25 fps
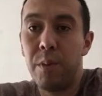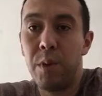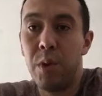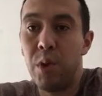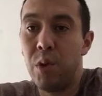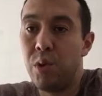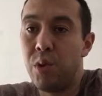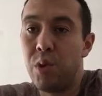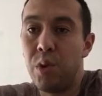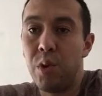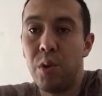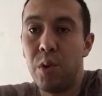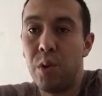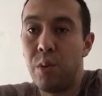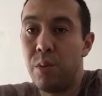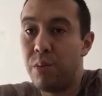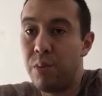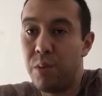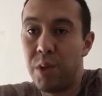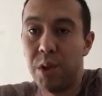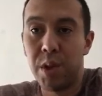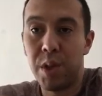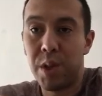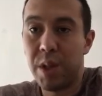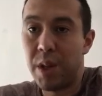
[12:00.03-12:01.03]

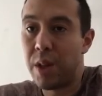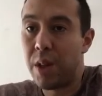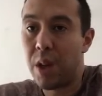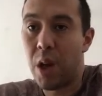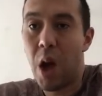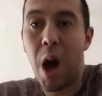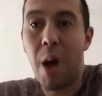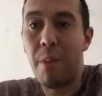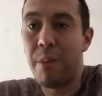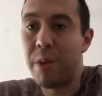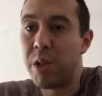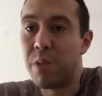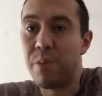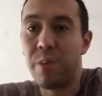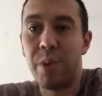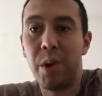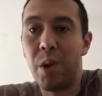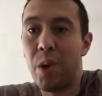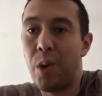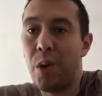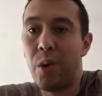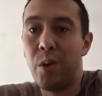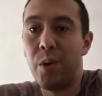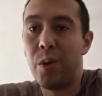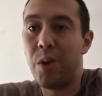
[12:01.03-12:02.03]
YouTube, just in the comments
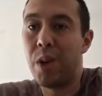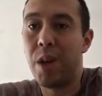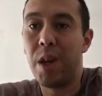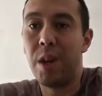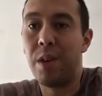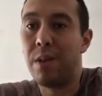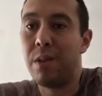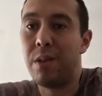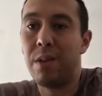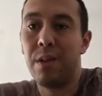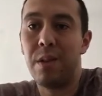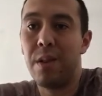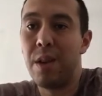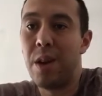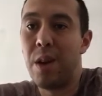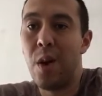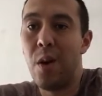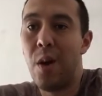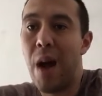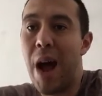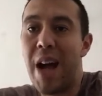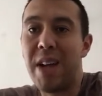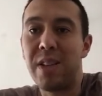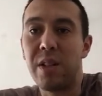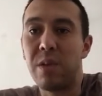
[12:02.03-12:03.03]
below. You can, you
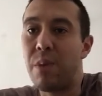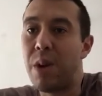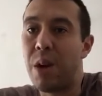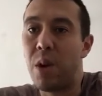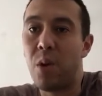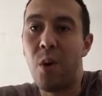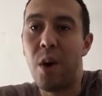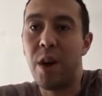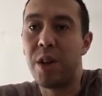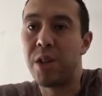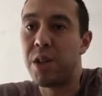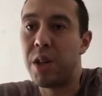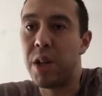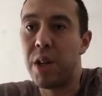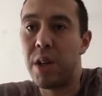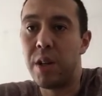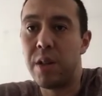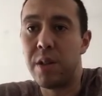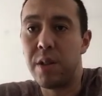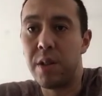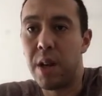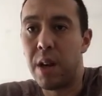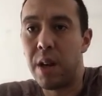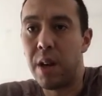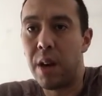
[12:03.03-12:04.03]
know, ask me
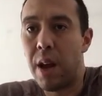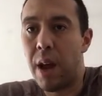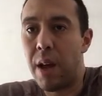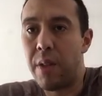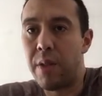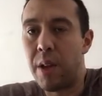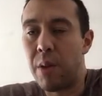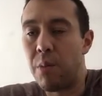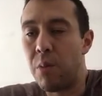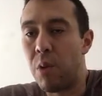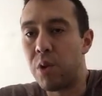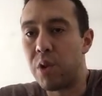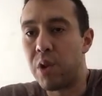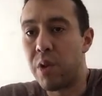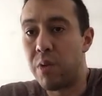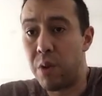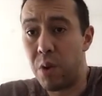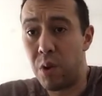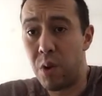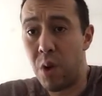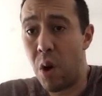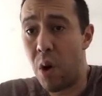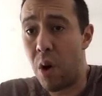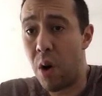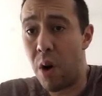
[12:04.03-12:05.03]
questions, and I think most of
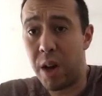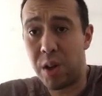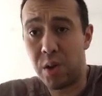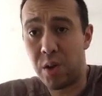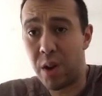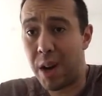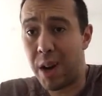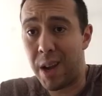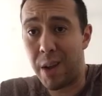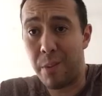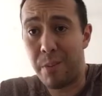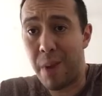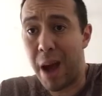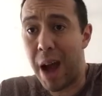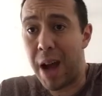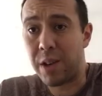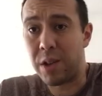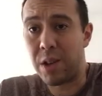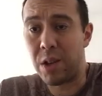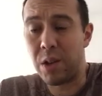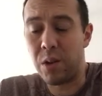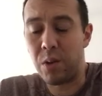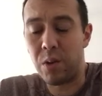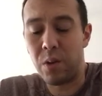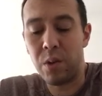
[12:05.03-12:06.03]
you know I try to get back
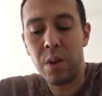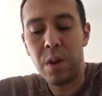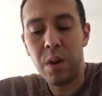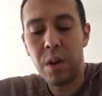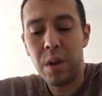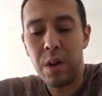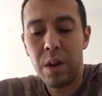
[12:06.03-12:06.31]
to you